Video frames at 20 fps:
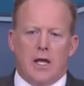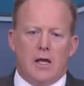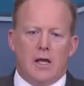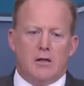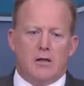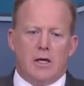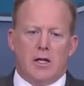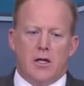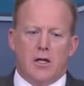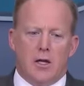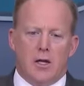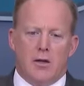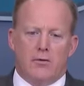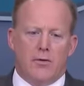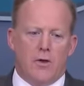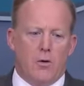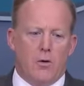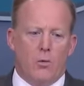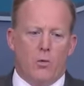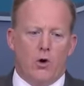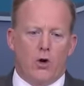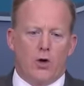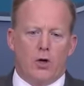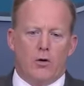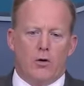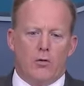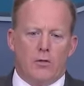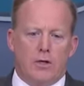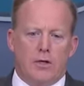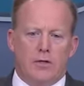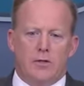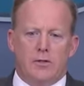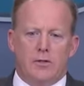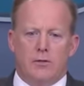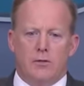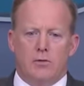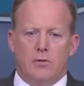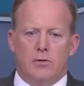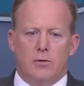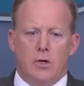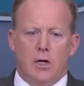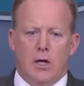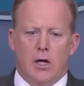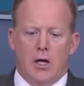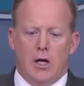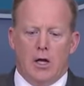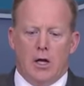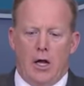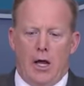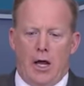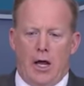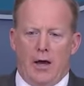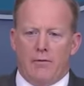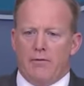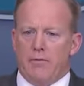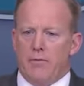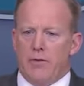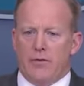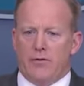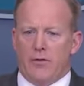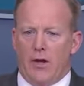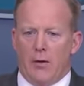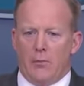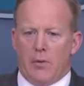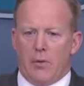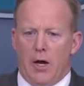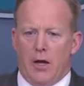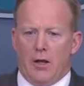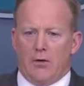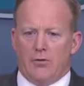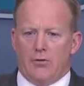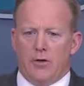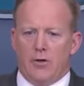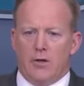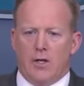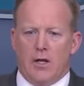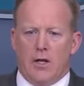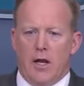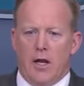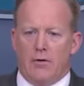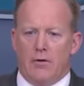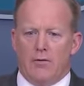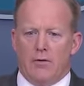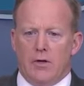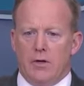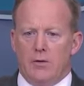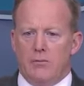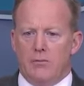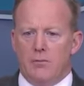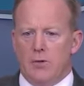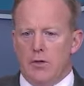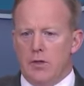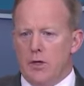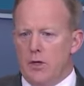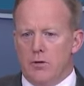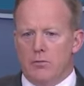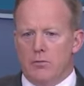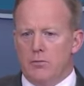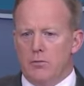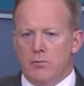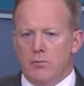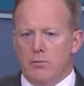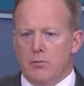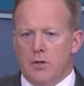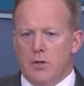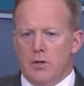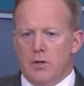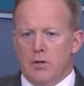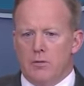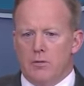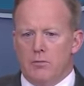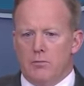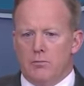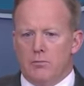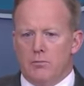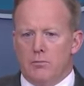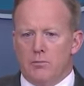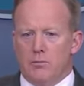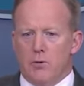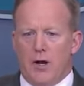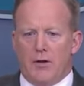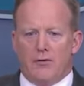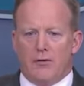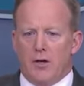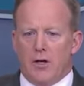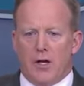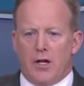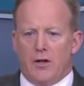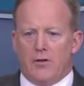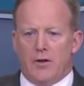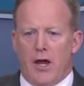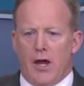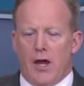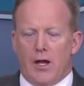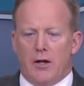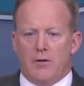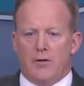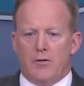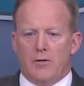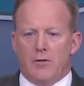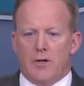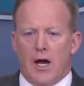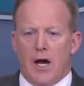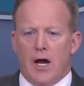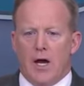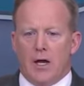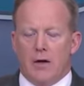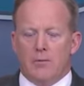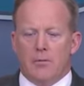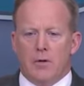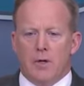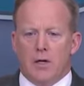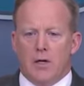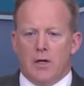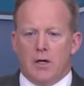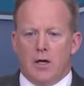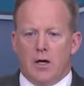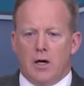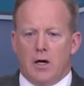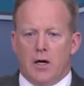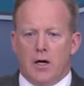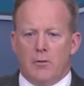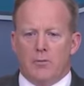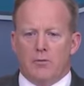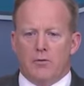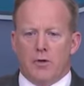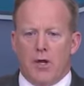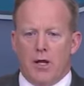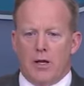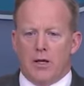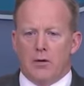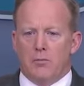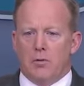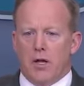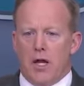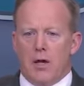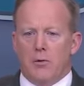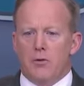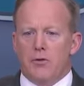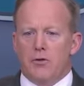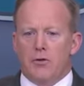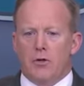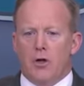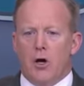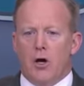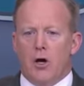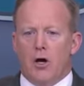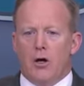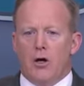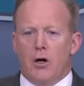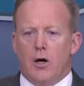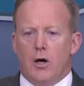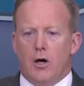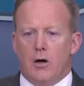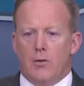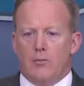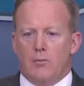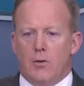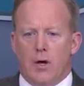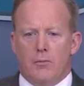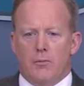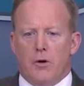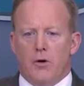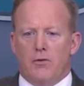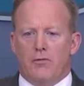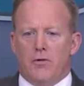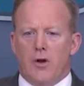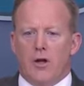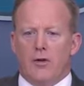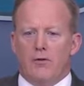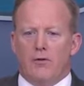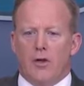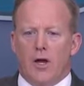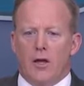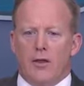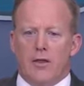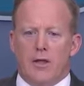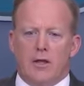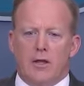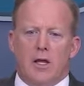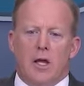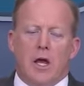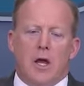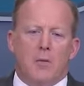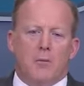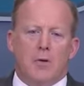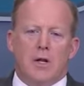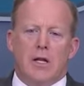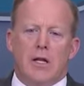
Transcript: to Caitlin, is that we're going to have the same policy that every you know president has had through time um, and comply with the law um, on both fronts. I think,